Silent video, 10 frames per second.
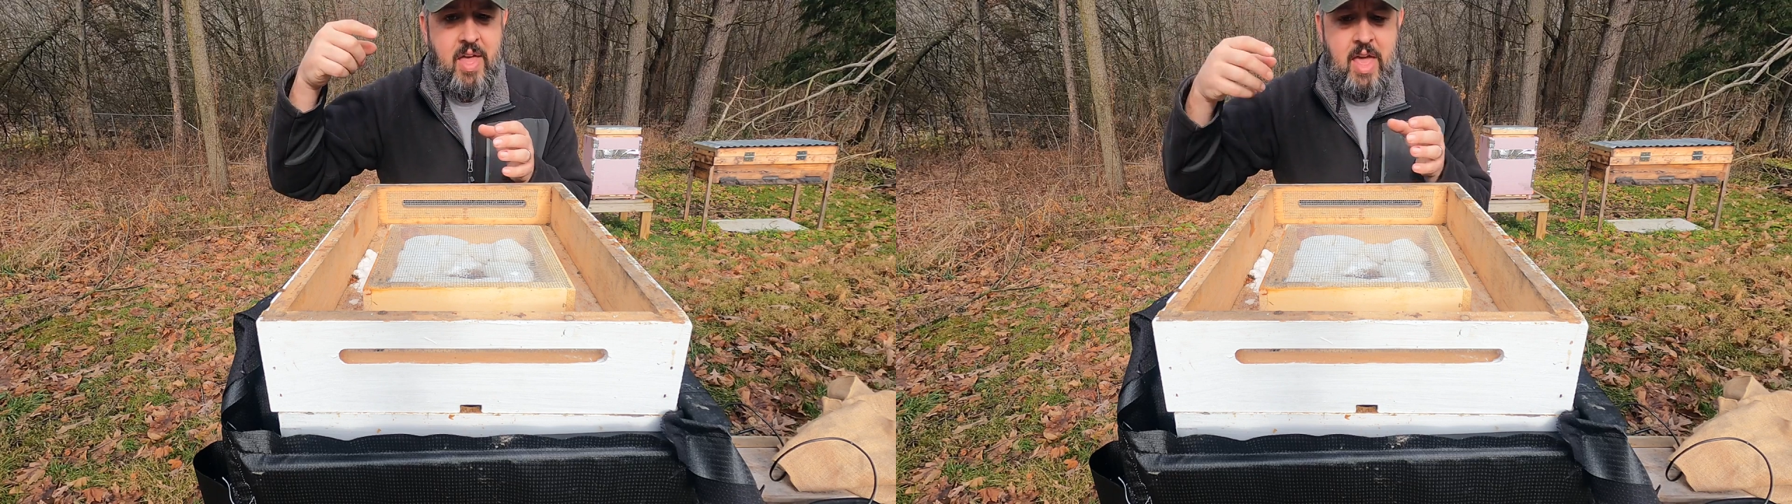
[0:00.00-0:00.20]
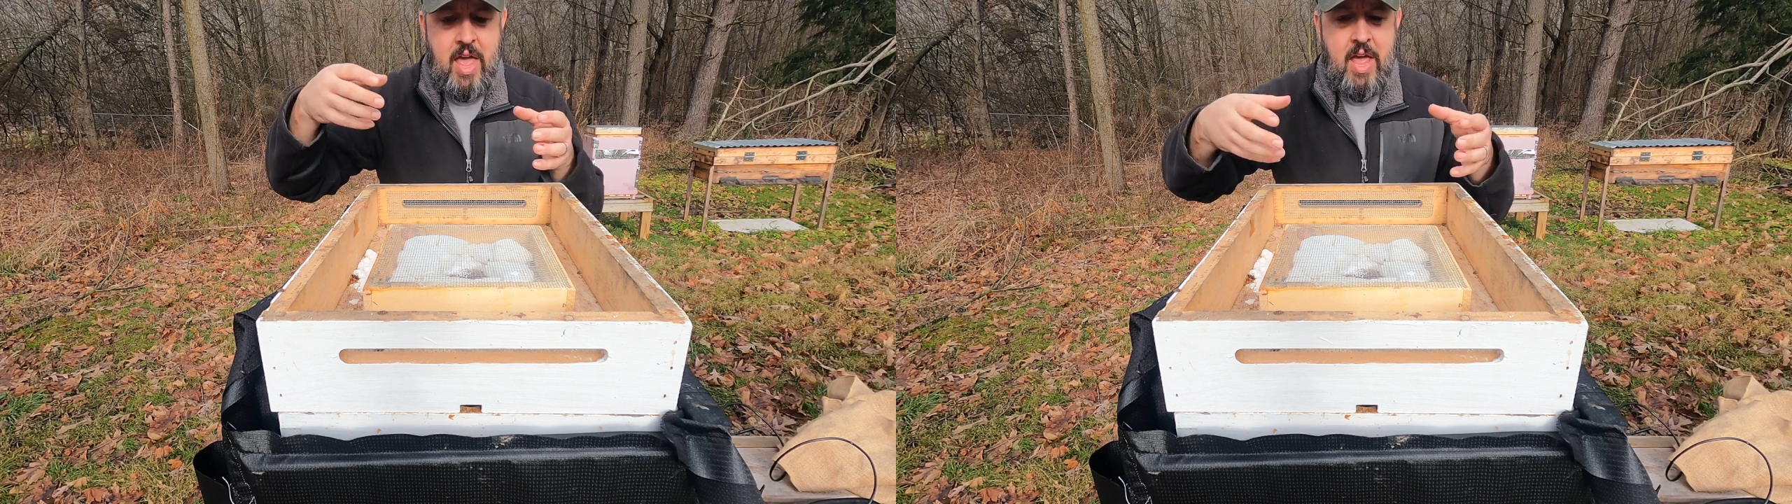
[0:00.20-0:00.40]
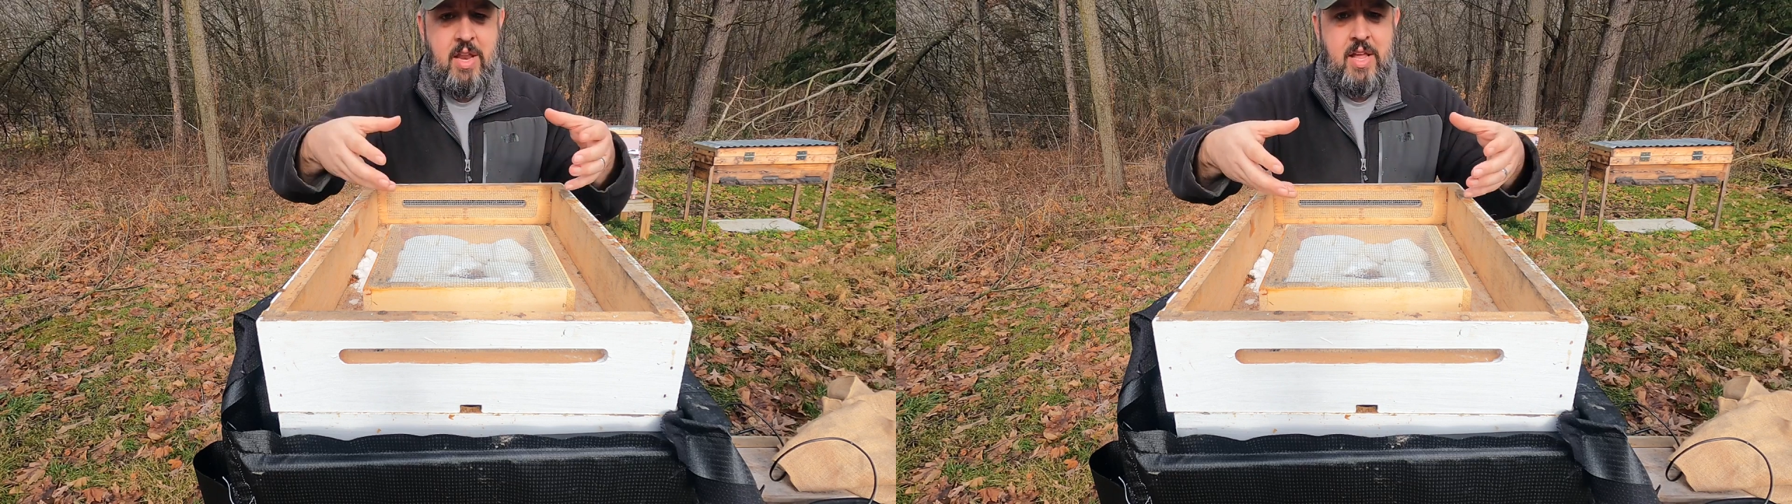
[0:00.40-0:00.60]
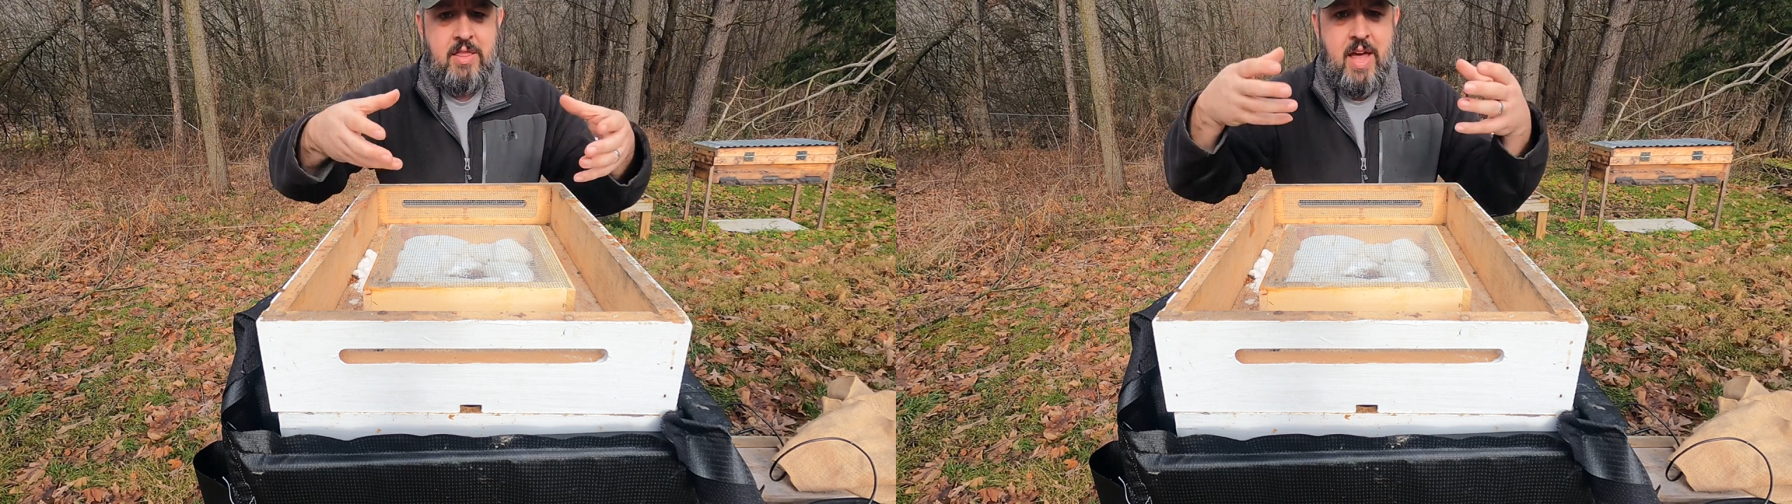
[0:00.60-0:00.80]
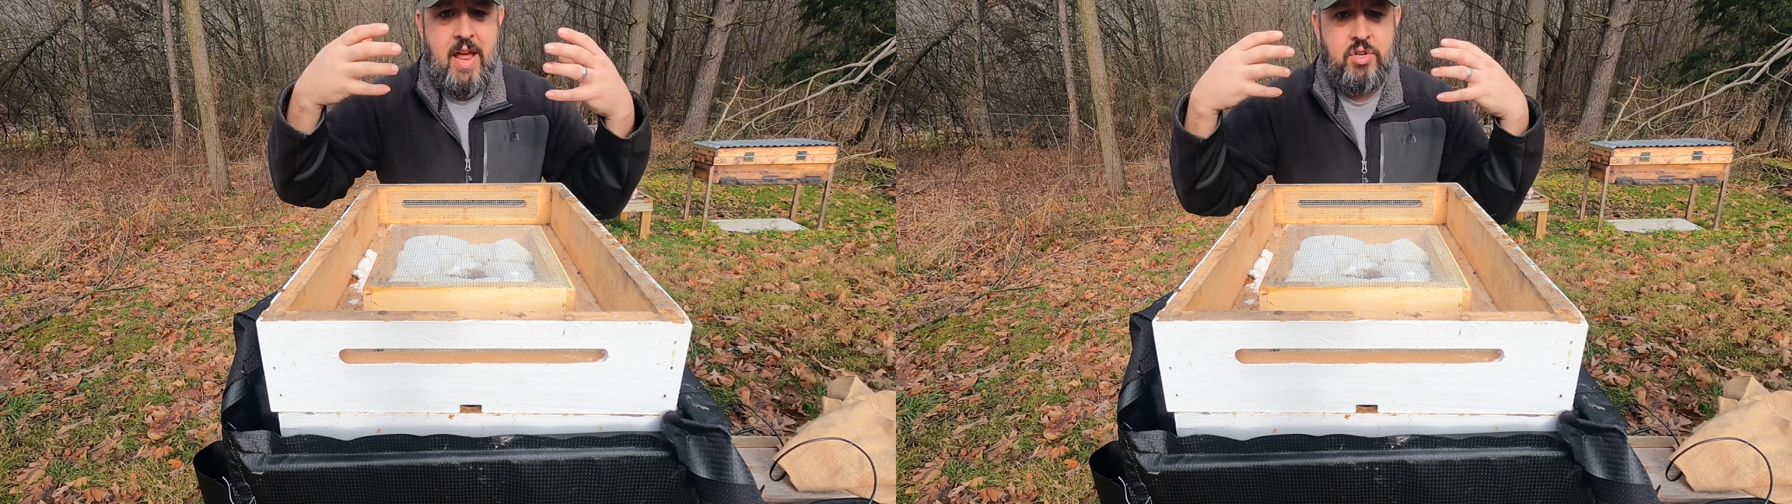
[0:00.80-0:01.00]
and
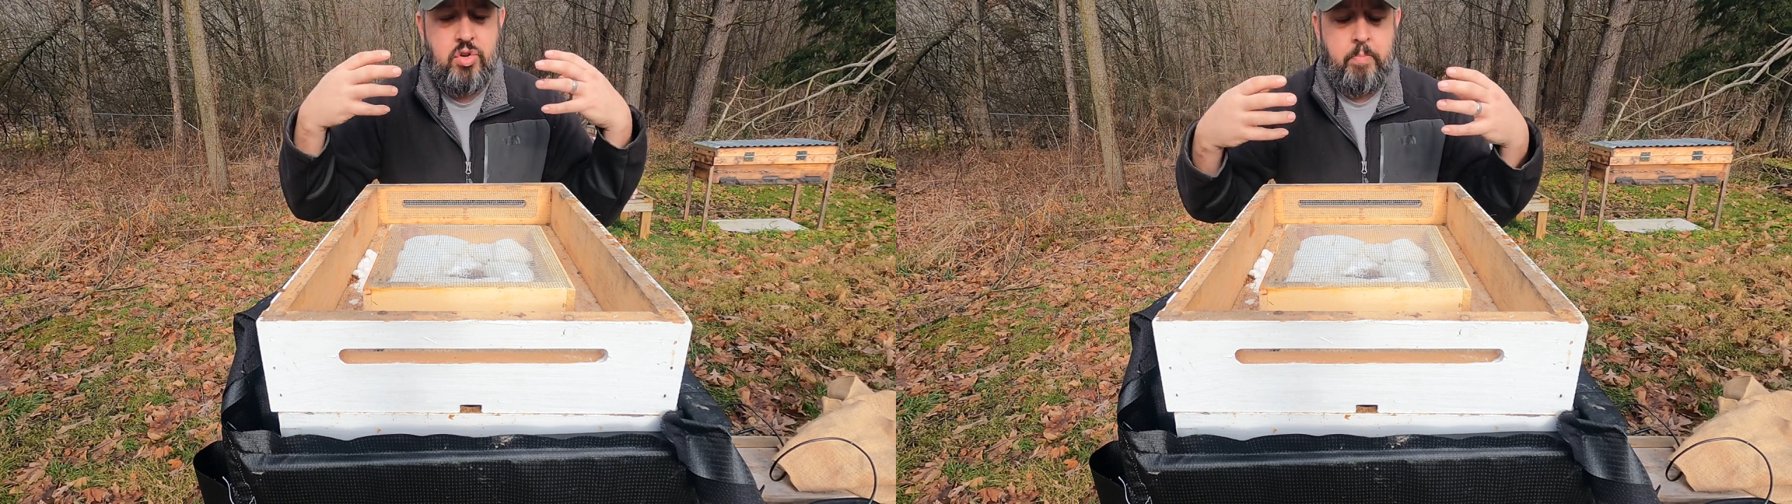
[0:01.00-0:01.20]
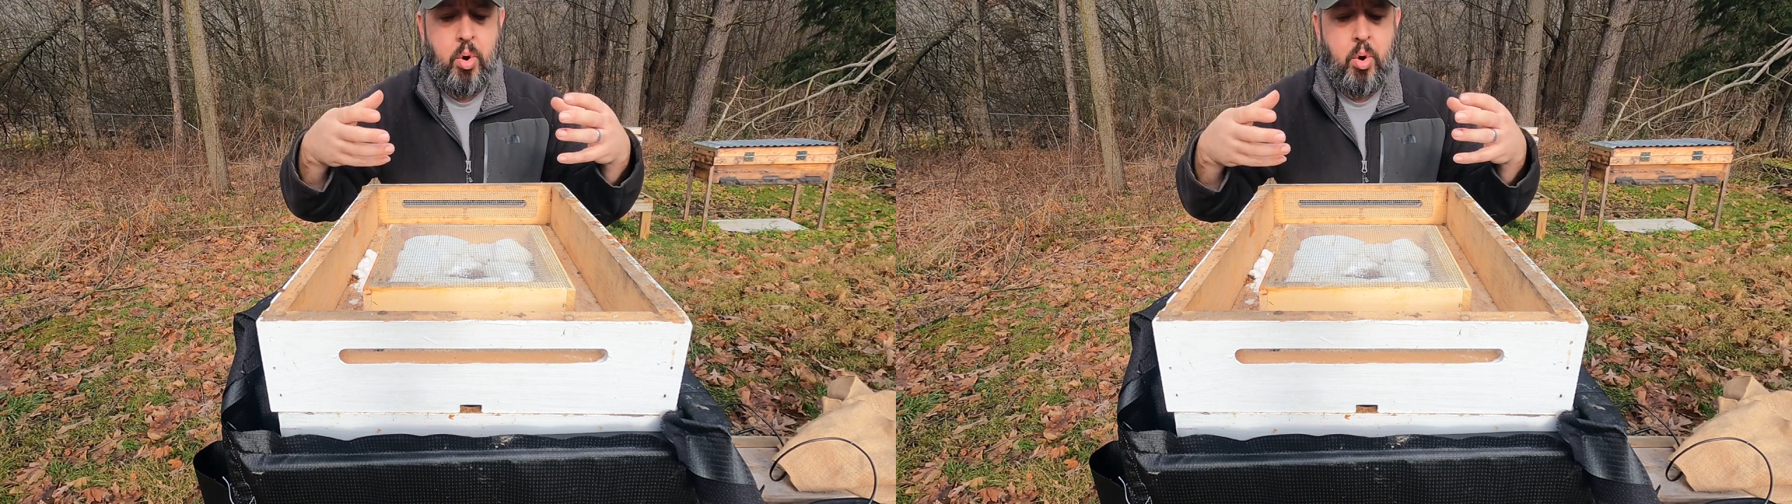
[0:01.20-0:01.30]
get that extra